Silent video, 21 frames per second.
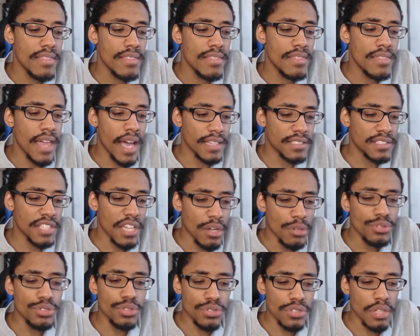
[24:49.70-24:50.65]
that
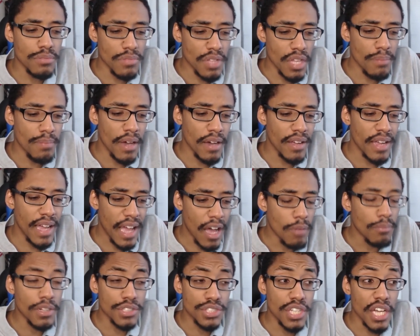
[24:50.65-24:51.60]
tells you something about
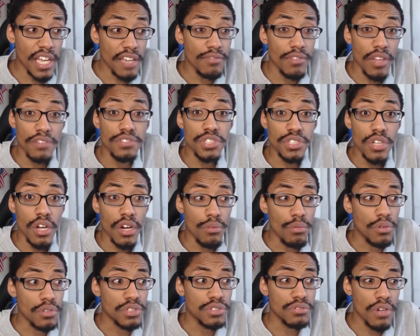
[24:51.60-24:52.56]
how much I have loved Star
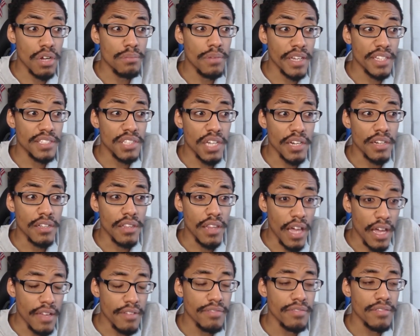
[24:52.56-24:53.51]
Wars throughout my entire
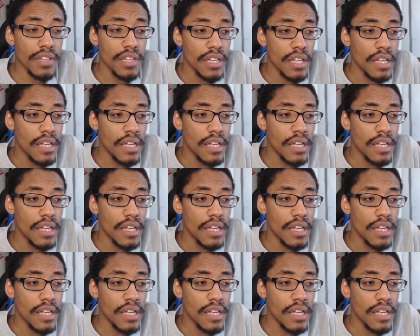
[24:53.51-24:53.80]
life.